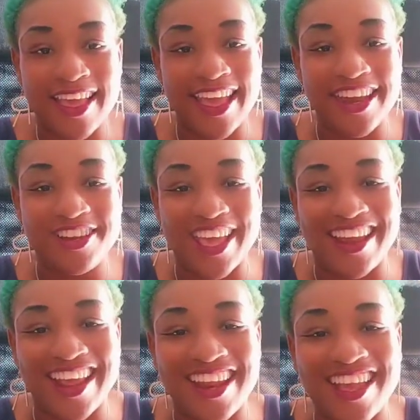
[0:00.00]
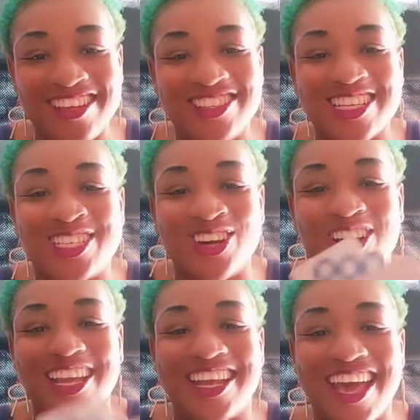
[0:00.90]
And you just
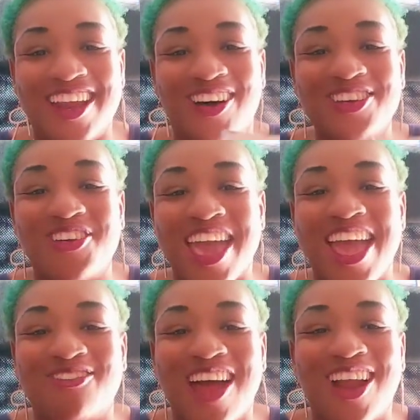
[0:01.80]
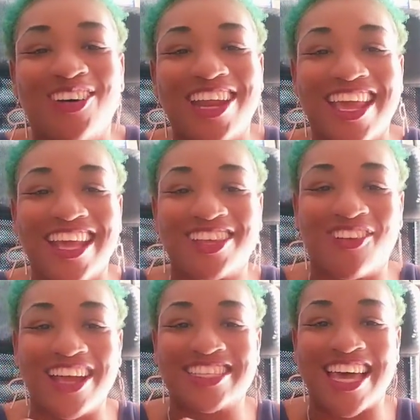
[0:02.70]
joined the dead on. You came right on in at the
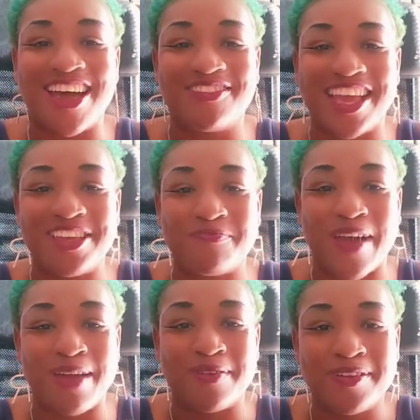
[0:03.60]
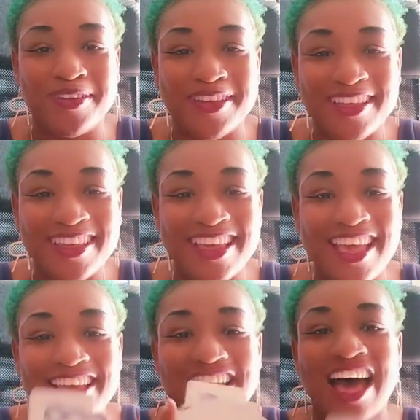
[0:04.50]
right time, didn't you, baby?
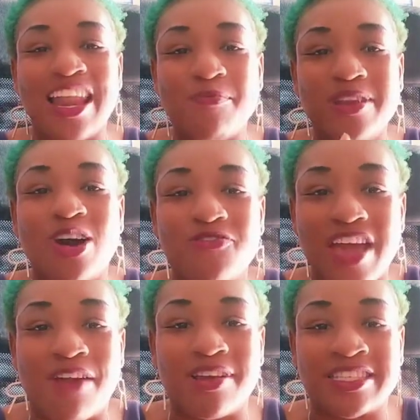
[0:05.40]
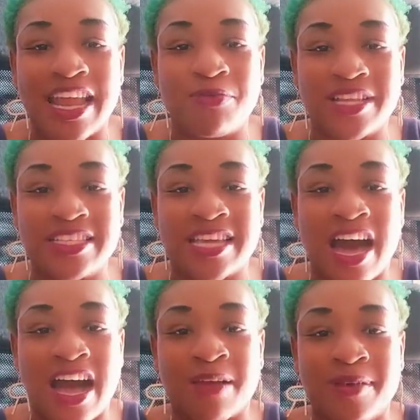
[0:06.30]
Y'all let me know if y'all resonate with these
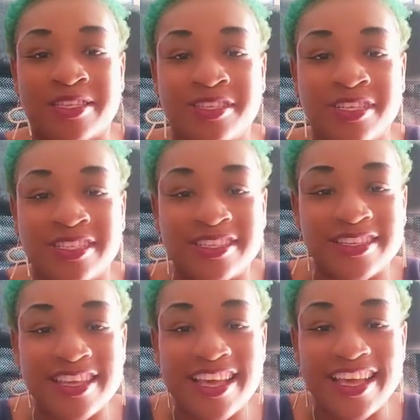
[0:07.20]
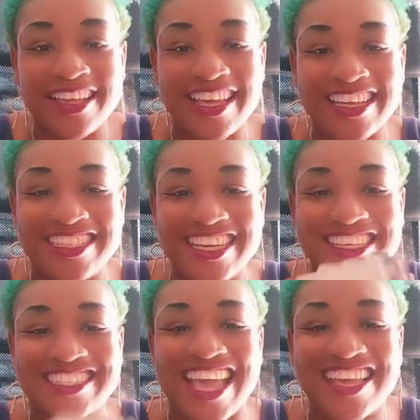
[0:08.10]
cog messages. Yes, she
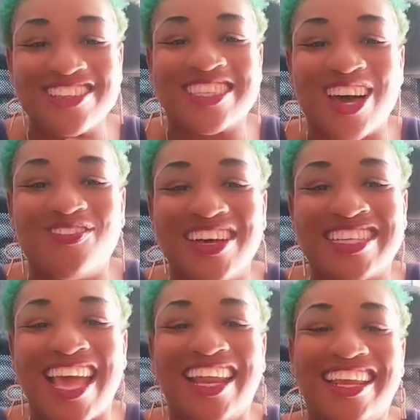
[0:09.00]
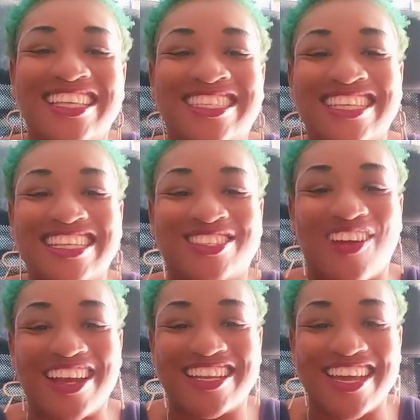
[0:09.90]
is. Thank you so much, Haley. That's sis
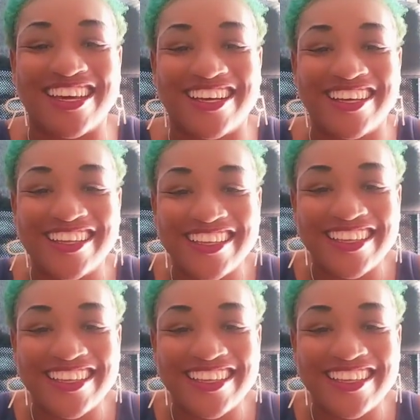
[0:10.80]
right there.